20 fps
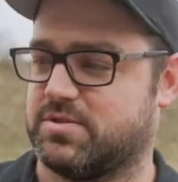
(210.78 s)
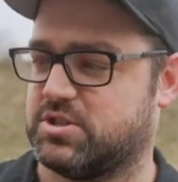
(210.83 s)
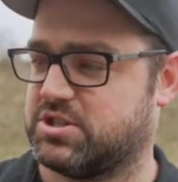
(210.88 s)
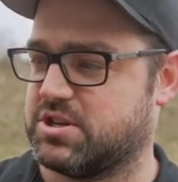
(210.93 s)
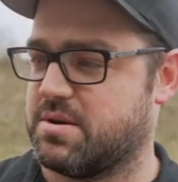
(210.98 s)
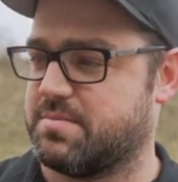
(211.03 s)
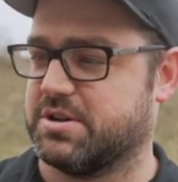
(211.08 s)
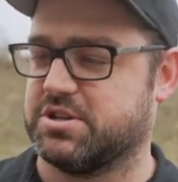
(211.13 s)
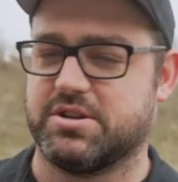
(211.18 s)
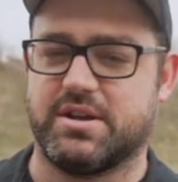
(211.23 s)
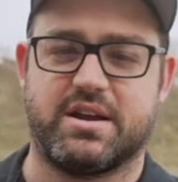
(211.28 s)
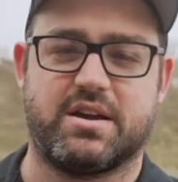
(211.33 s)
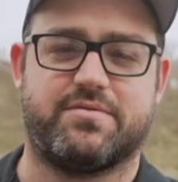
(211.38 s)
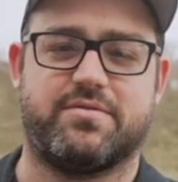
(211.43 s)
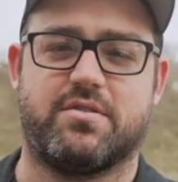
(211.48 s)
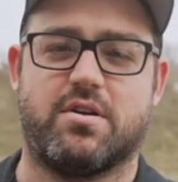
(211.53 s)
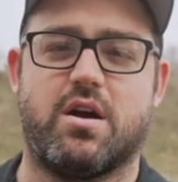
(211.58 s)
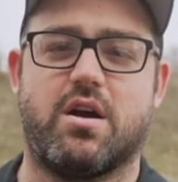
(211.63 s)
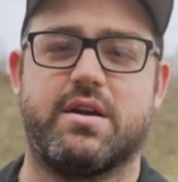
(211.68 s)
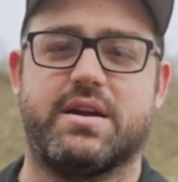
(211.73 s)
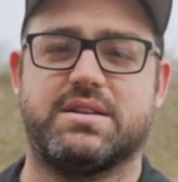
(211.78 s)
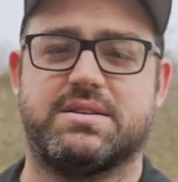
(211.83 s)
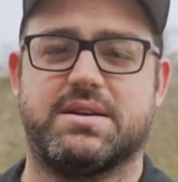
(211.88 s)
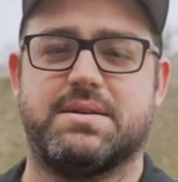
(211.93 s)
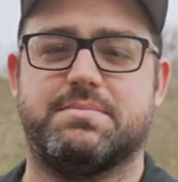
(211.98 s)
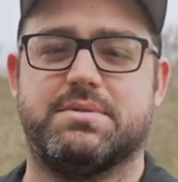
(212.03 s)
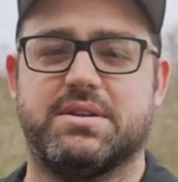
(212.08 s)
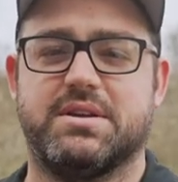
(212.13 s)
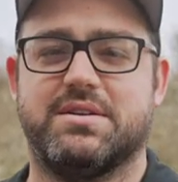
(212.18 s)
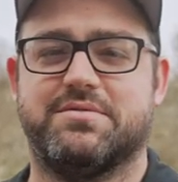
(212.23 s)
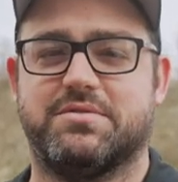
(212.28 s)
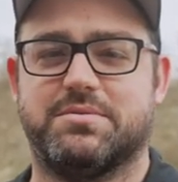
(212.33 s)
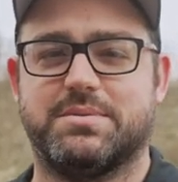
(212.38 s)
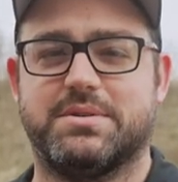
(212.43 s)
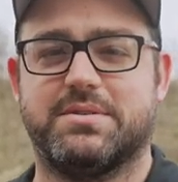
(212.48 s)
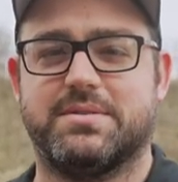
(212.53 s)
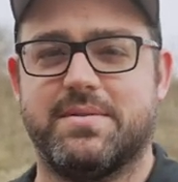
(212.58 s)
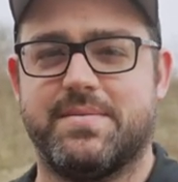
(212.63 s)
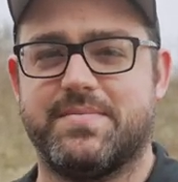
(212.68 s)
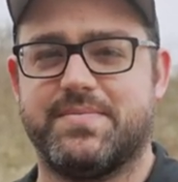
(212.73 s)
so much like a Ferrari, it's
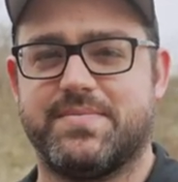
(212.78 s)
unbelievable.